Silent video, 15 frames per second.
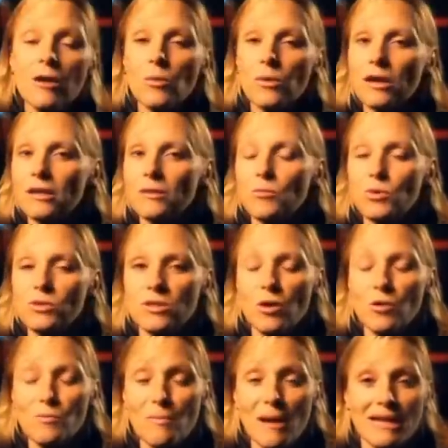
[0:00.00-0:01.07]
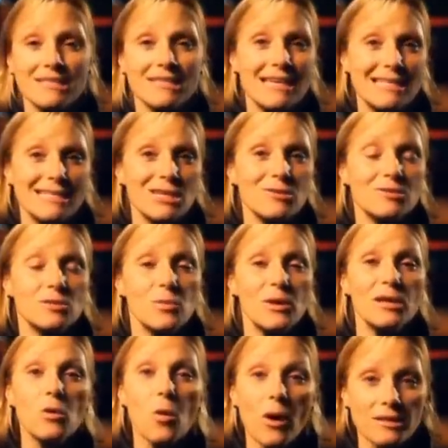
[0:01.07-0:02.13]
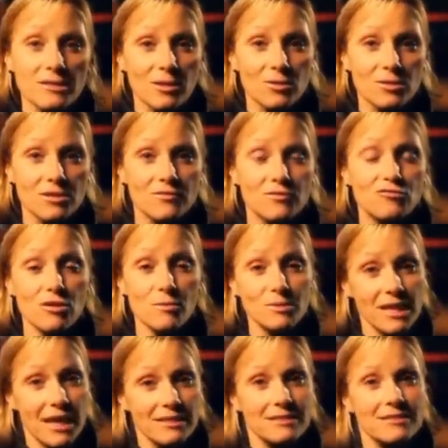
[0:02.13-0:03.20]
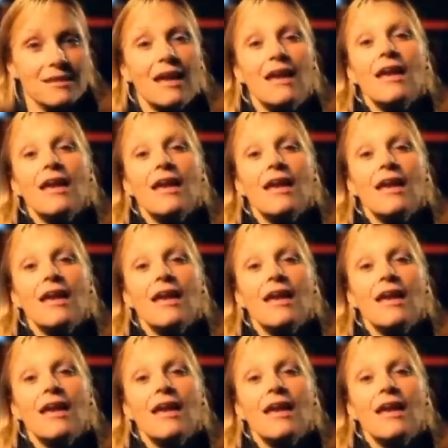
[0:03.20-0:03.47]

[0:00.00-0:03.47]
When I was on magazines, it used to win quite a lot of group tests.